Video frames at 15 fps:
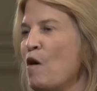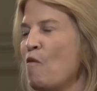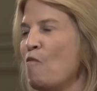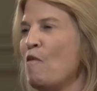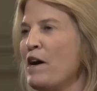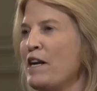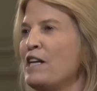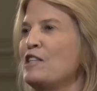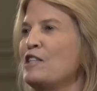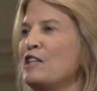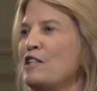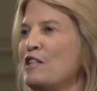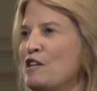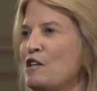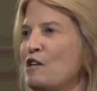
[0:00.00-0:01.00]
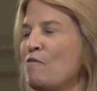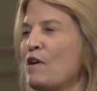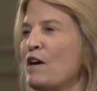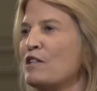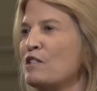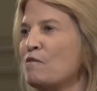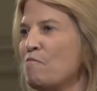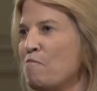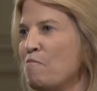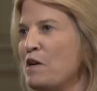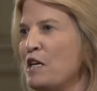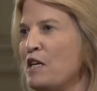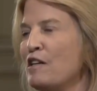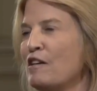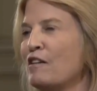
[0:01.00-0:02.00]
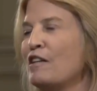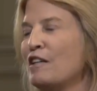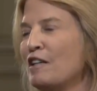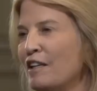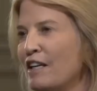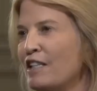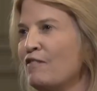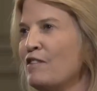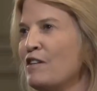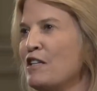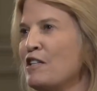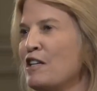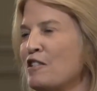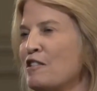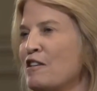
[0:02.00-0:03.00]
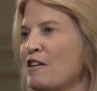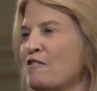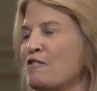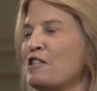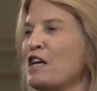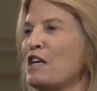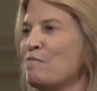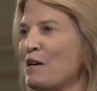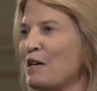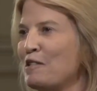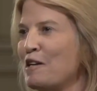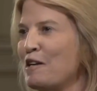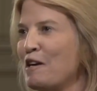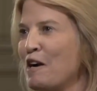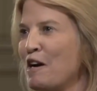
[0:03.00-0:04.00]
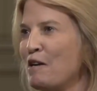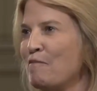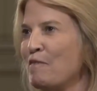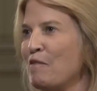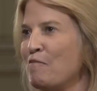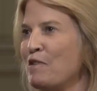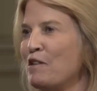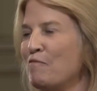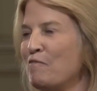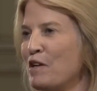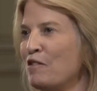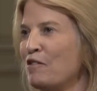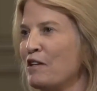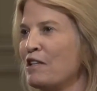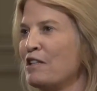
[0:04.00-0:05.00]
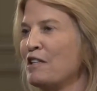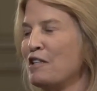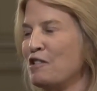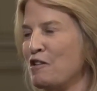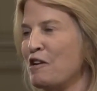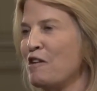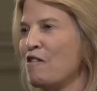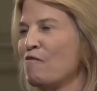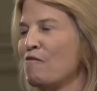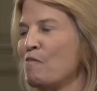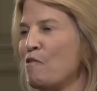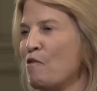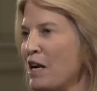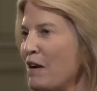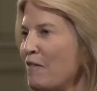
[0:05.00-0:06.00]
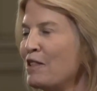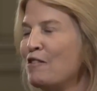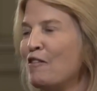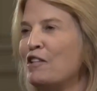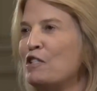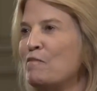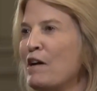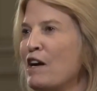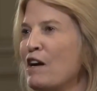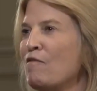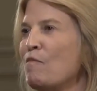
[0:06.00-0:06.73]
What is it the U.S. media collectively doesn't understand about the economy? When you look at things and you hear our reporting, any thoughts about our